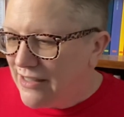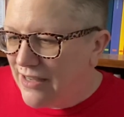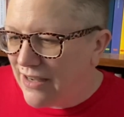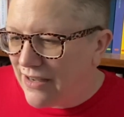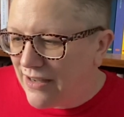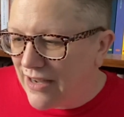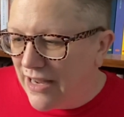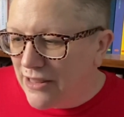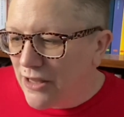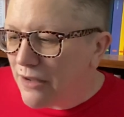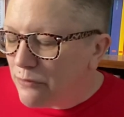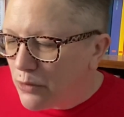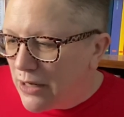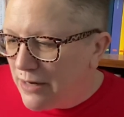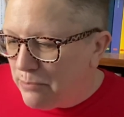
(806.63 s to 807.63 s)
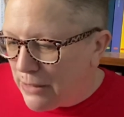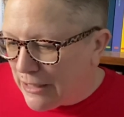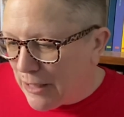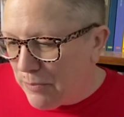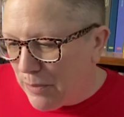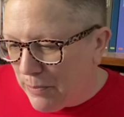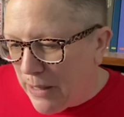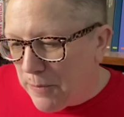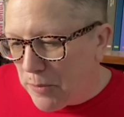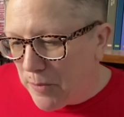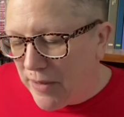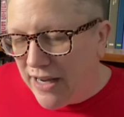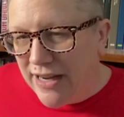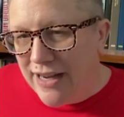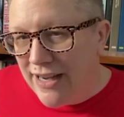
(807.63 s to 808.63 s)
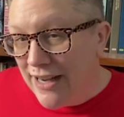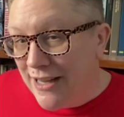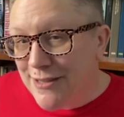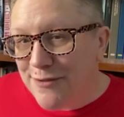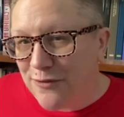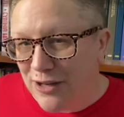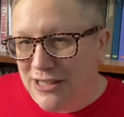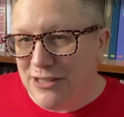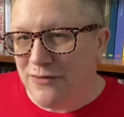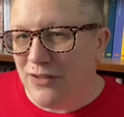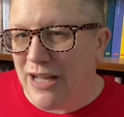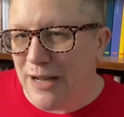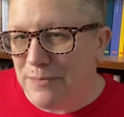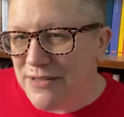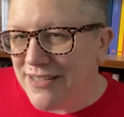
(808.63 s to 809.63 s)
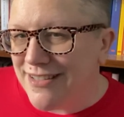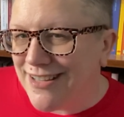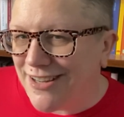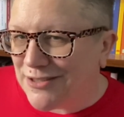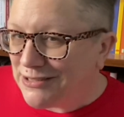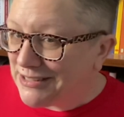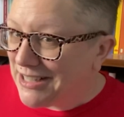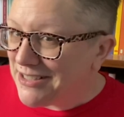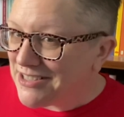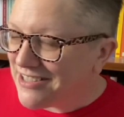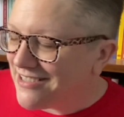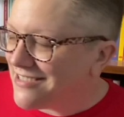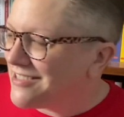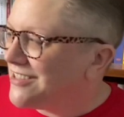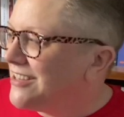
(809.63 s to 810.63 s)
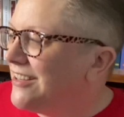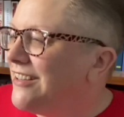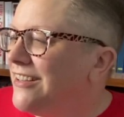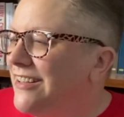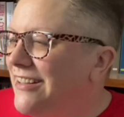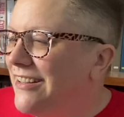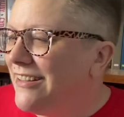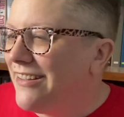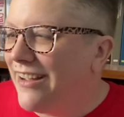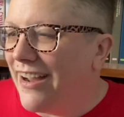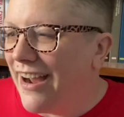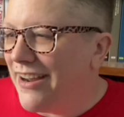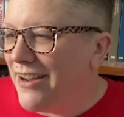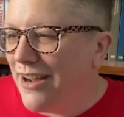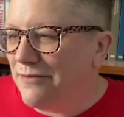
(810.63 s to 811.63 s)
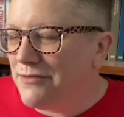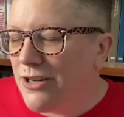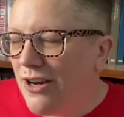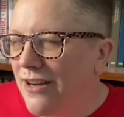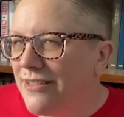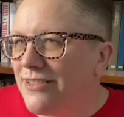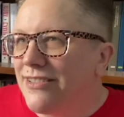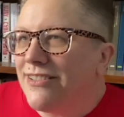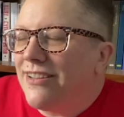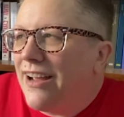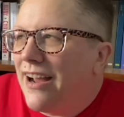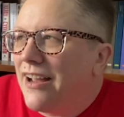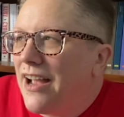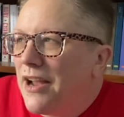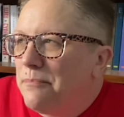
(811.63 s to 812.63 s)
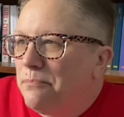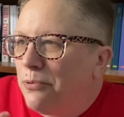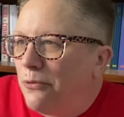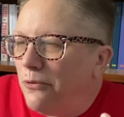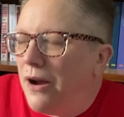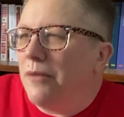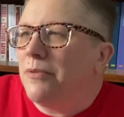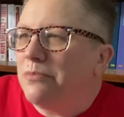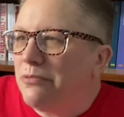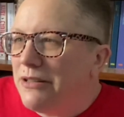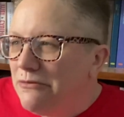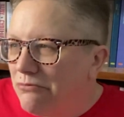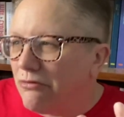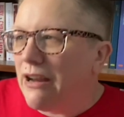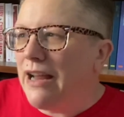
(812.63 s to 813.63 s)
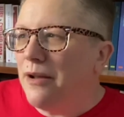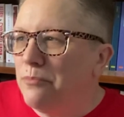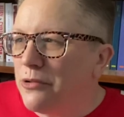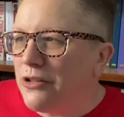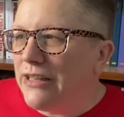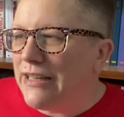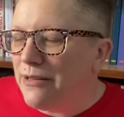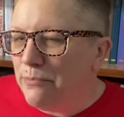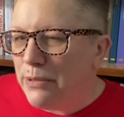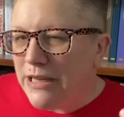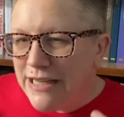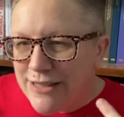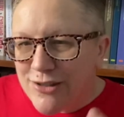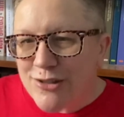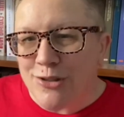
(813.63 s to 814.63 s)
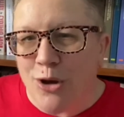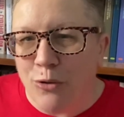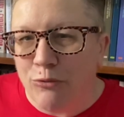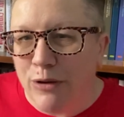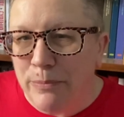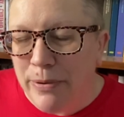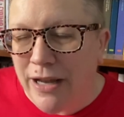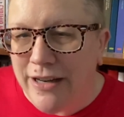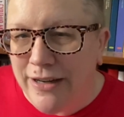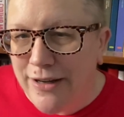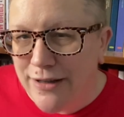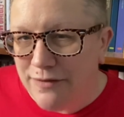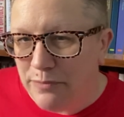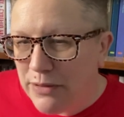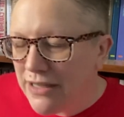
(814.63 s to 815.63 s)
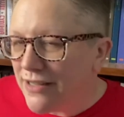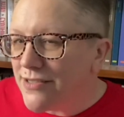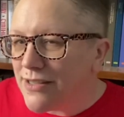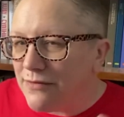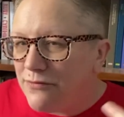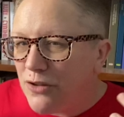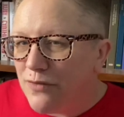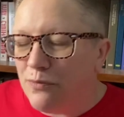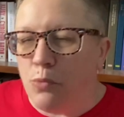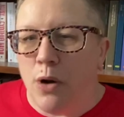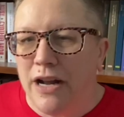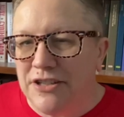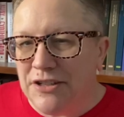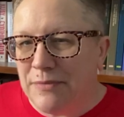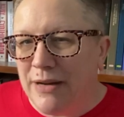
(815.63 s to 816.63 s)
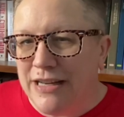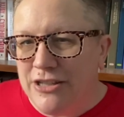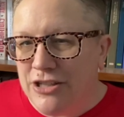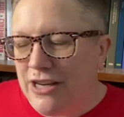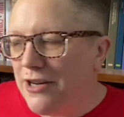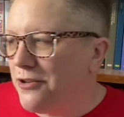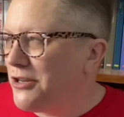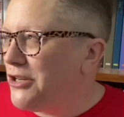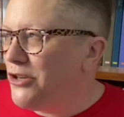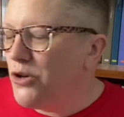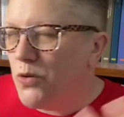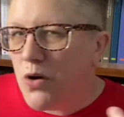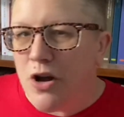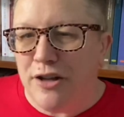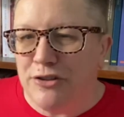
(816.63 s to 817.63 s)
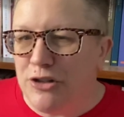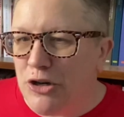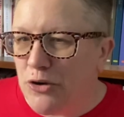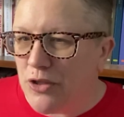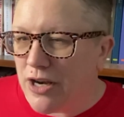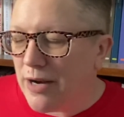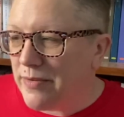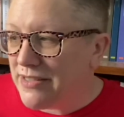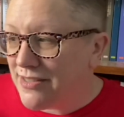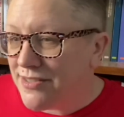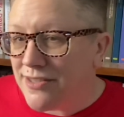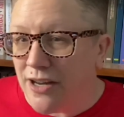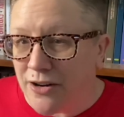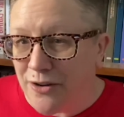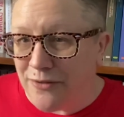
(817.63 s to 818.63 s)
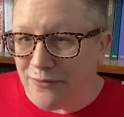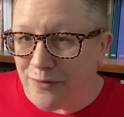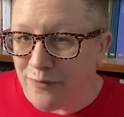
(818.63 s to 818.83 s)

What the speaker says: I love when I pick up a paperback and it has French flaps and deckled edges. I'm probably rambling and being so repetitive because if you've watched my channel, you all know that I'm a sucker for